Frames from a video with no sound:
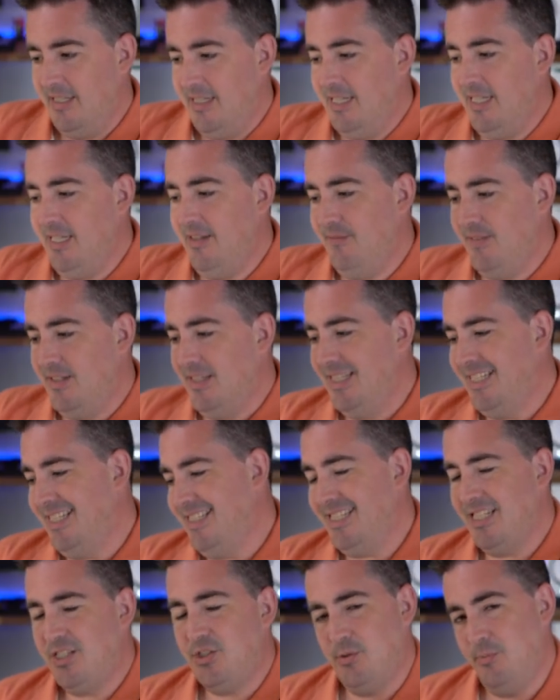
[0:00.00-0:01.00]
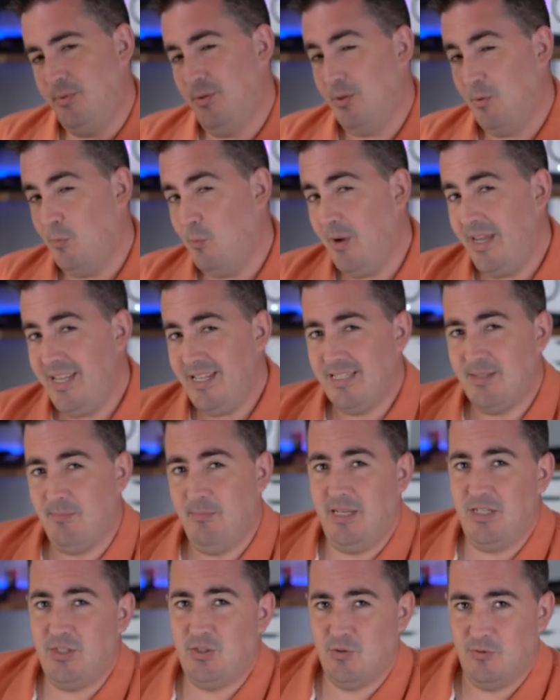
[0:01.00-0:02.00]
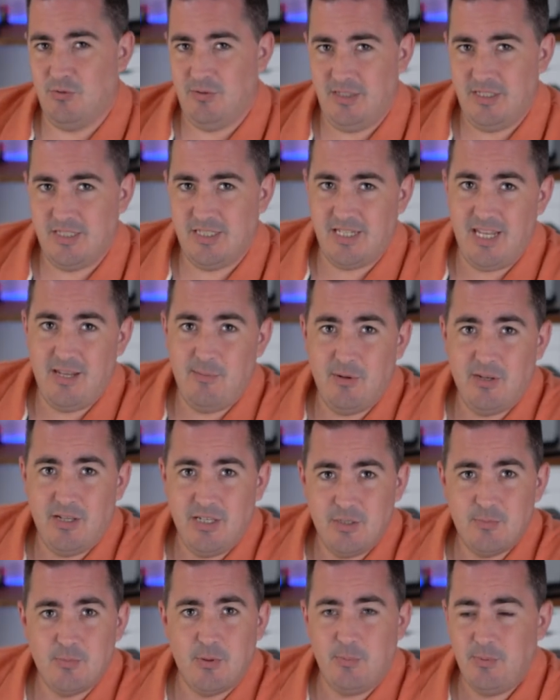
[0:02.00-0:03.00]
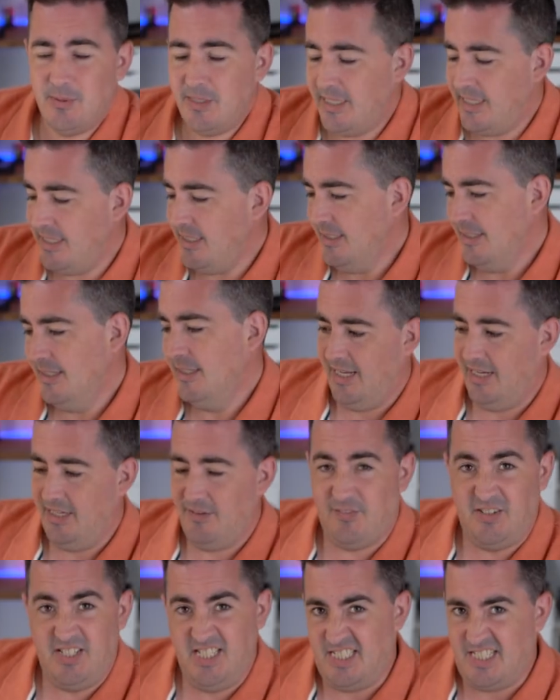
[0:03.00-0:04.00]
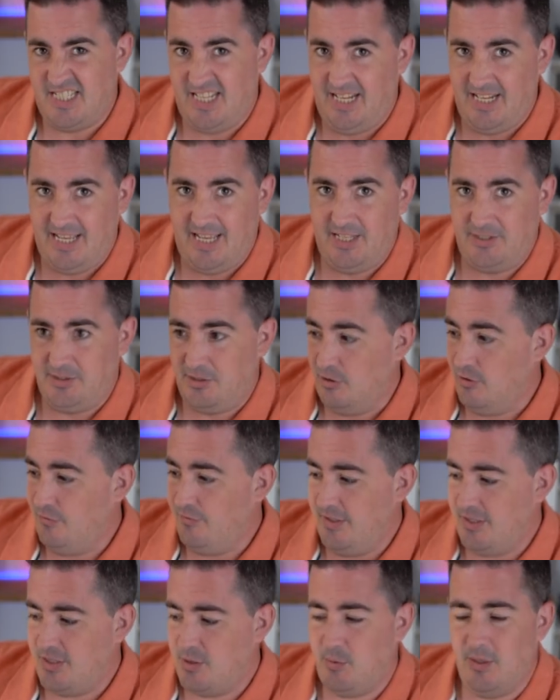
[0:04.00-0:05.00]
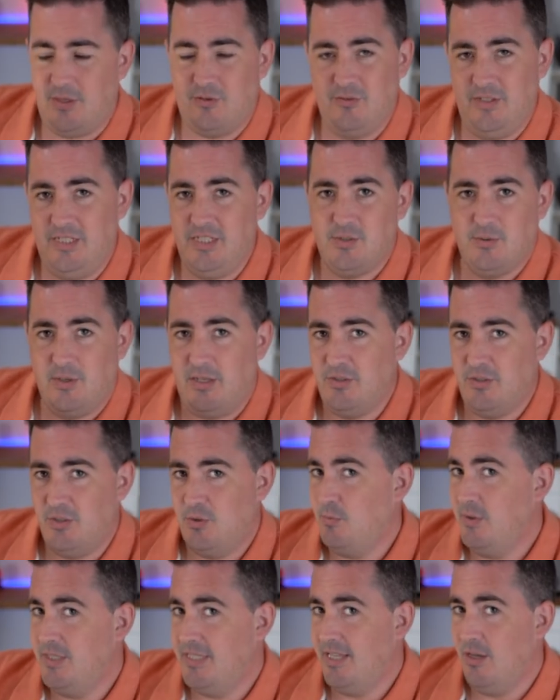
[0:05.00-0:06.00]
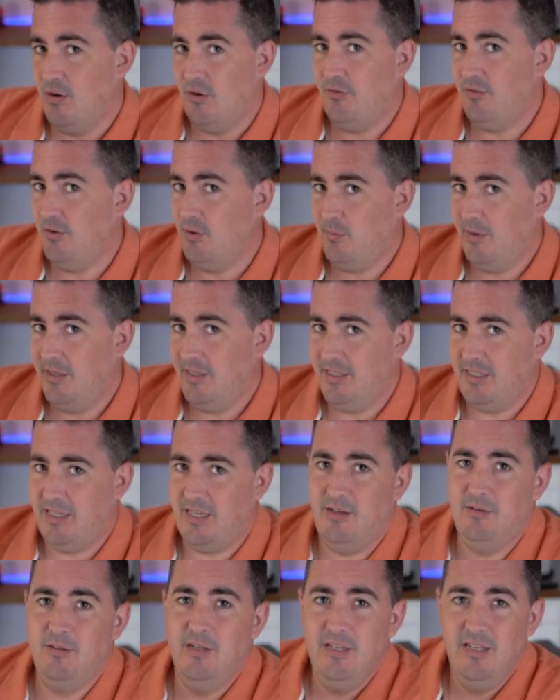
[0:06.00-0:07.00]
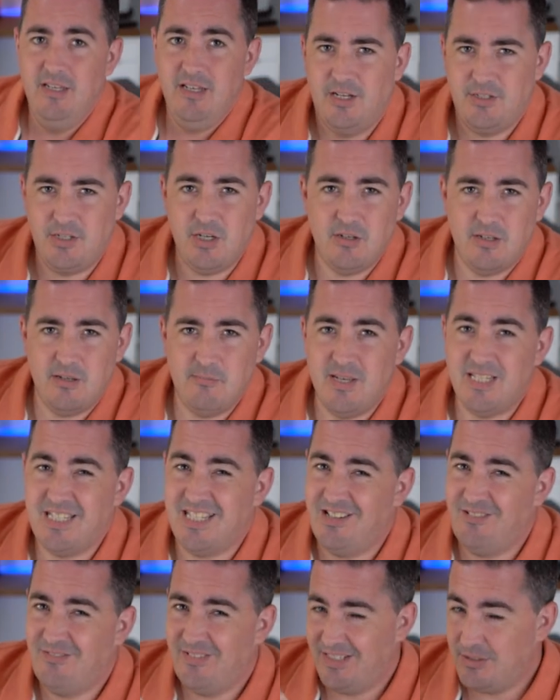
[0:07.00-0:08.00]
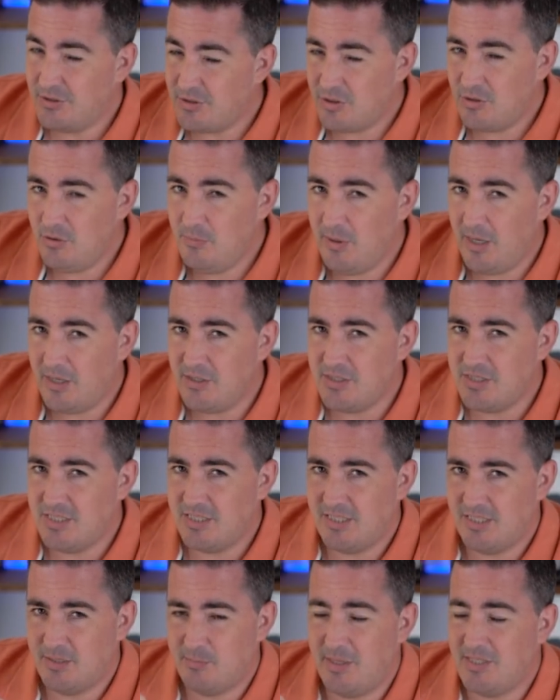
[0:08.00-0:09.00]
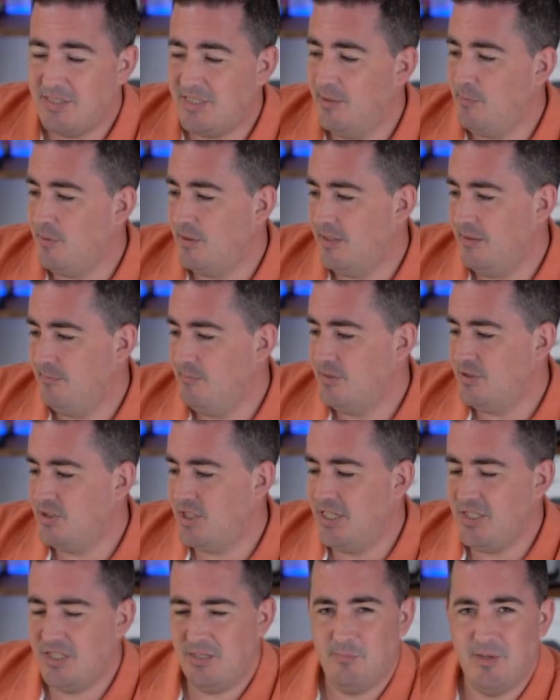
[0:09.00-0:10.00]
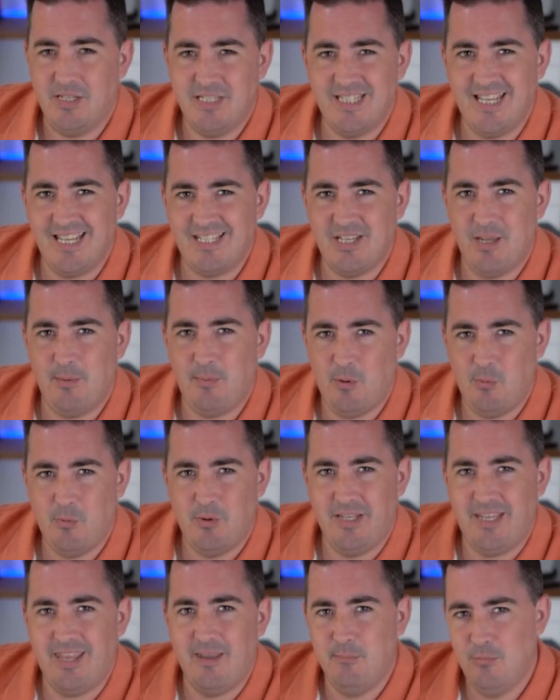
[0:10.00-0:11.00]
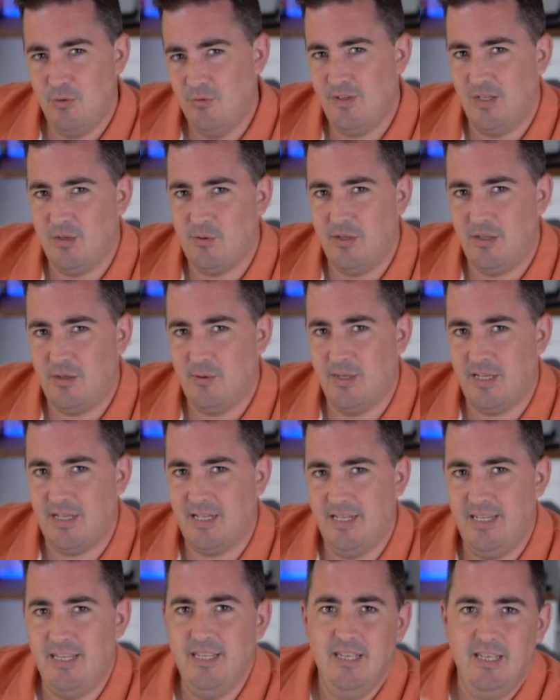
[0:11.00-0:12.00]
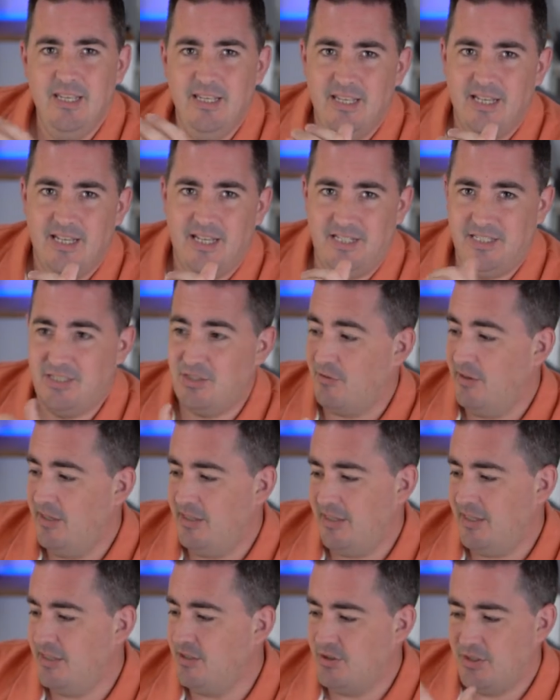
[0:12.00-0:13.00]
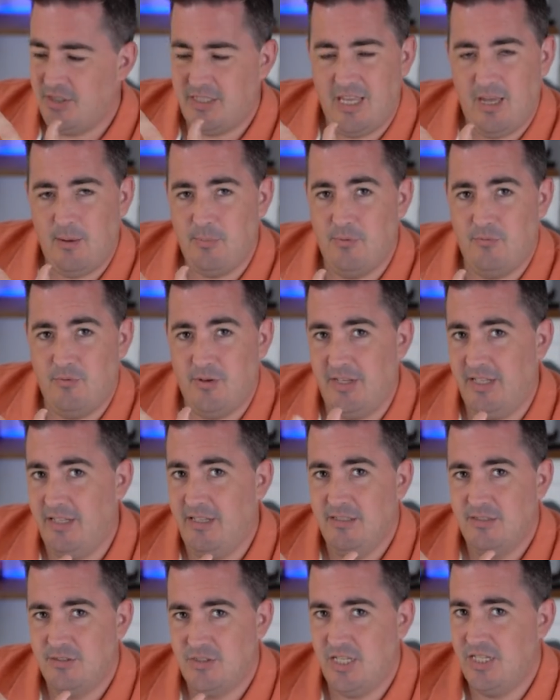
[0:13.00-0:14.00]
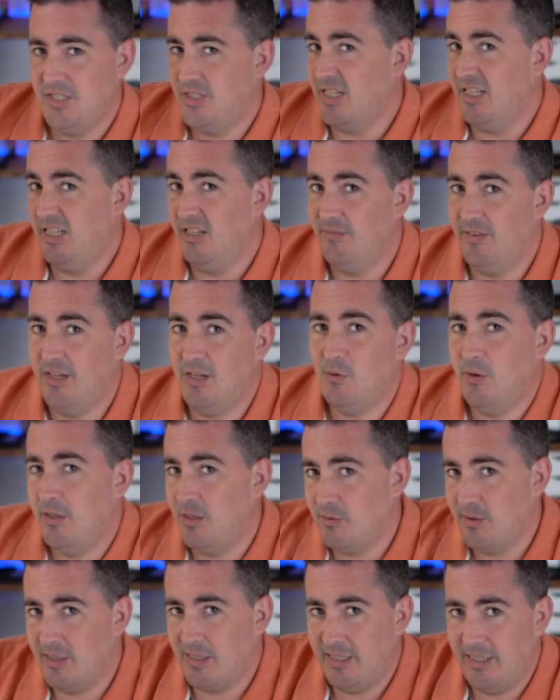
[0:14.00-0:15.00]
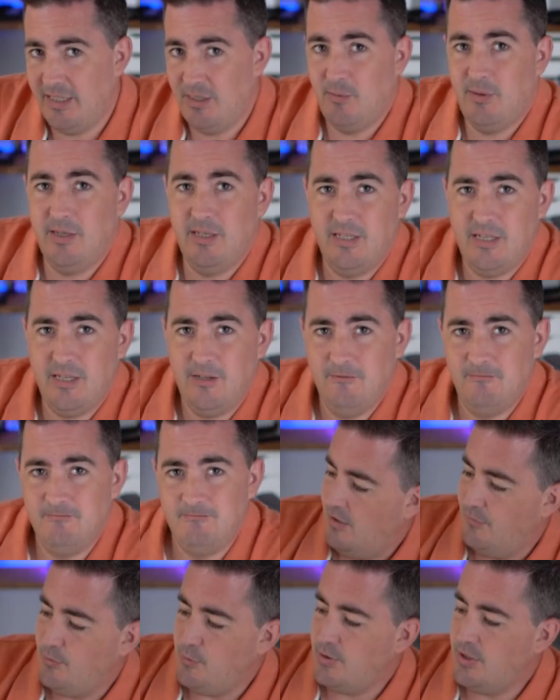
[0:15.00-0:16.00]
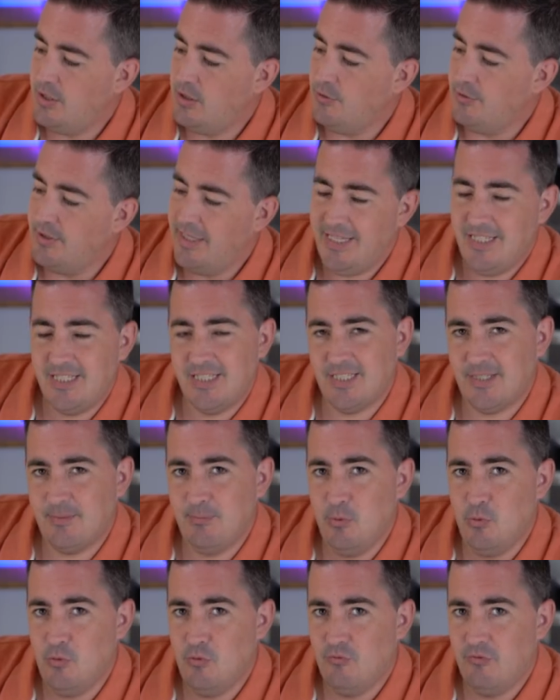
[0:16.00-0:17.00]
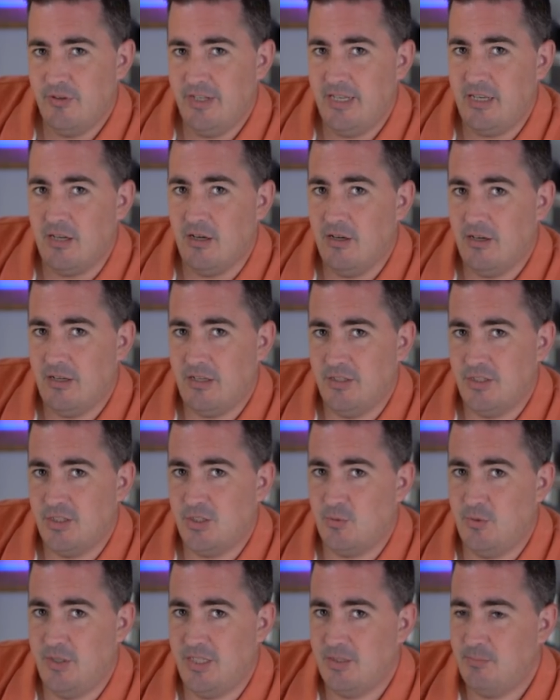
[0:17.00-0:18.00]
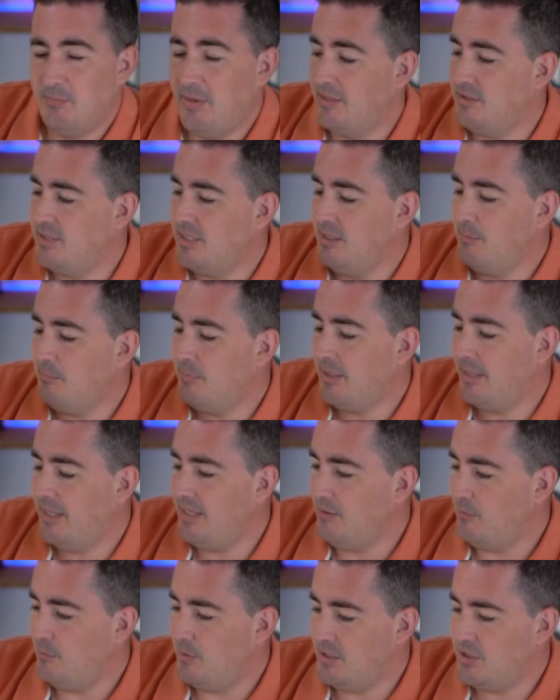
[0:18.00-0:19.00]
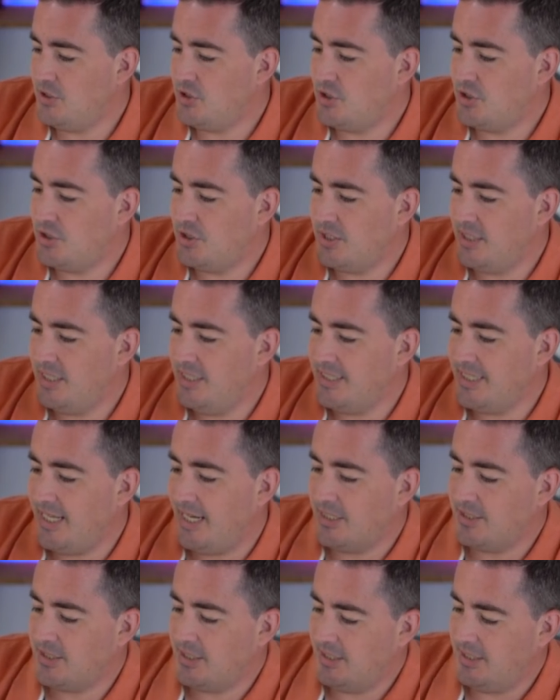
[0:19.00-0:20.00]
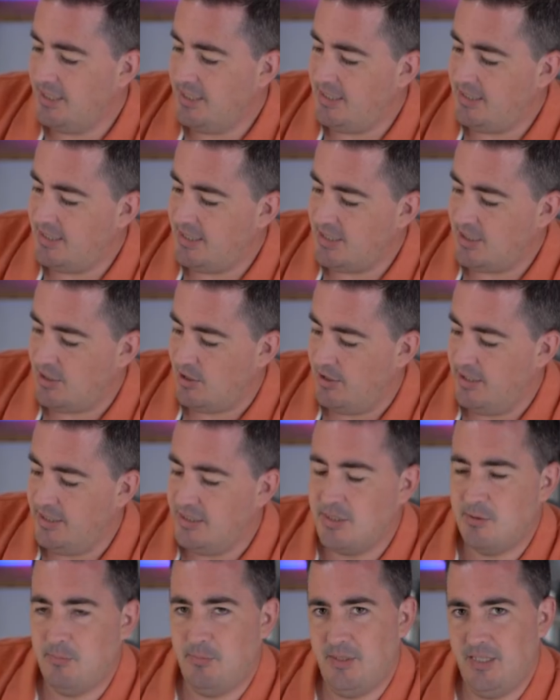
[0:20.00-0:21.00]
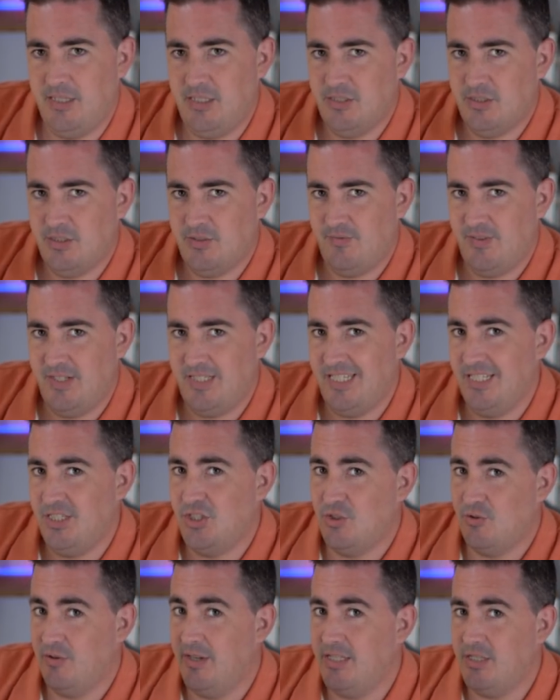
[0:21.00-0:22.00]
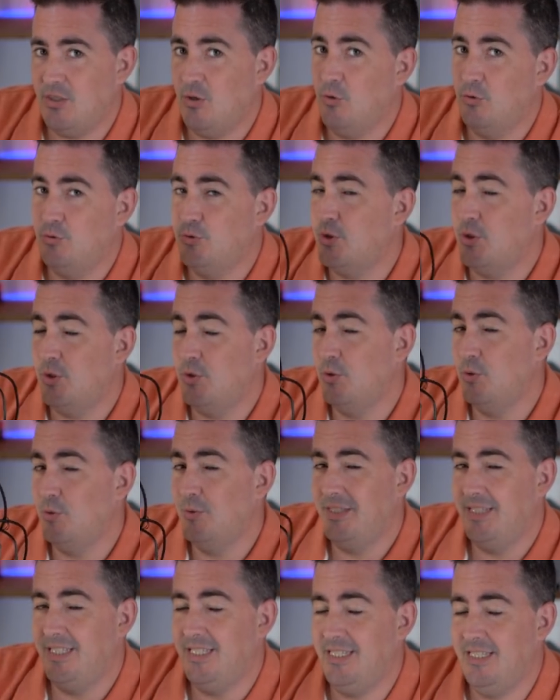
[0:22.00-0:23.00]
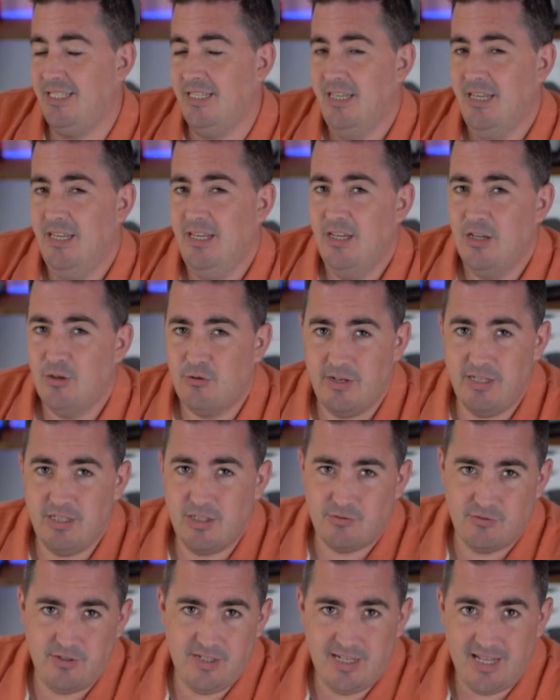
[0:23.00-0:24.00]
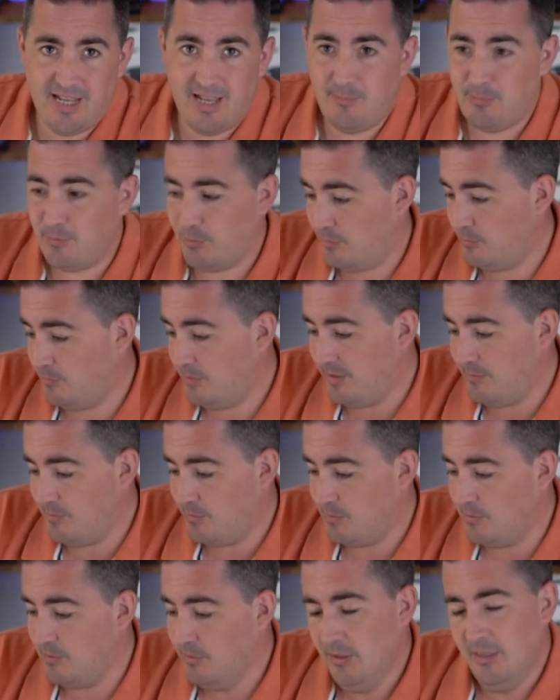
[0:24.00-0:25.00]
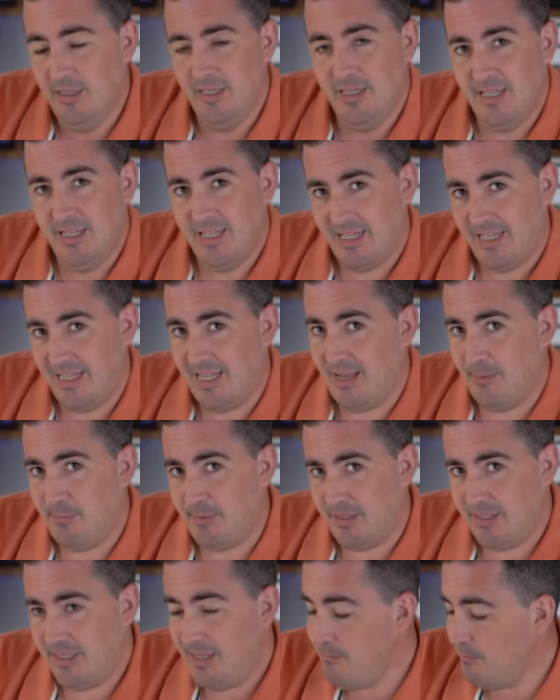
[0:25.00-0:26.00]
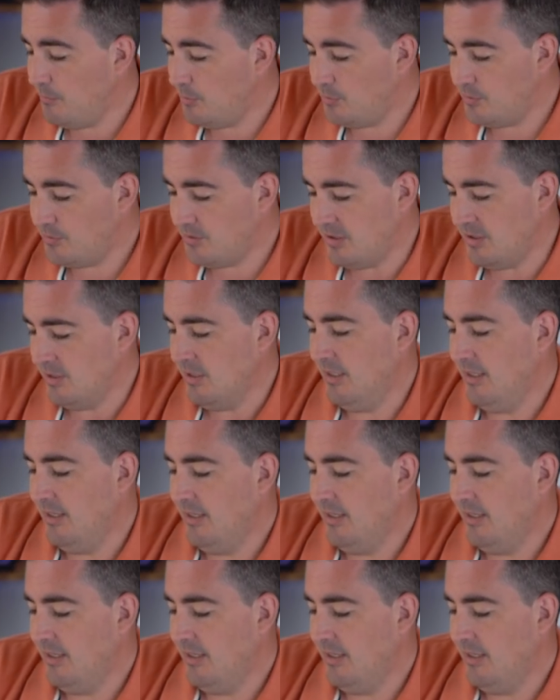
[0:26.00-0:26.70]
evenly distribute the weight to make sure it's stabilized properly, and if I need to take the handle off, it's quick release, so I can just whiz that off and away I go. I don't like messing around too much, especially when I'm changing my setup. I want to get moving quite quickly, and it's great that I can just get up and running, change any of it quite quickly, and away I go. I've also got the small rig Arca-Swiss mounting plate, which is actually designed to be fitted straight onto the Crane 3 Lab or the Weeble Lab gimbals.